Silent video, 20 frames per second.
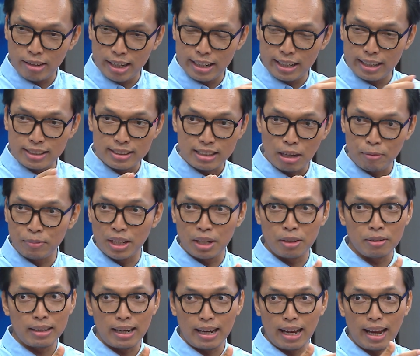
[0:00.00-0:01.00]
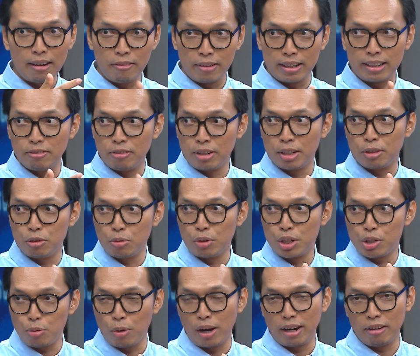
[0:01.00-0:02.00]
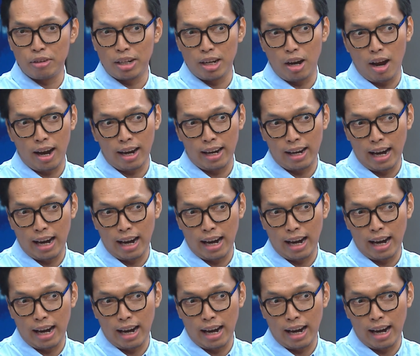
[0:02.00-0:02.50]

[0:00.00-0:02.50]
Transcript: reading something with, with which one we are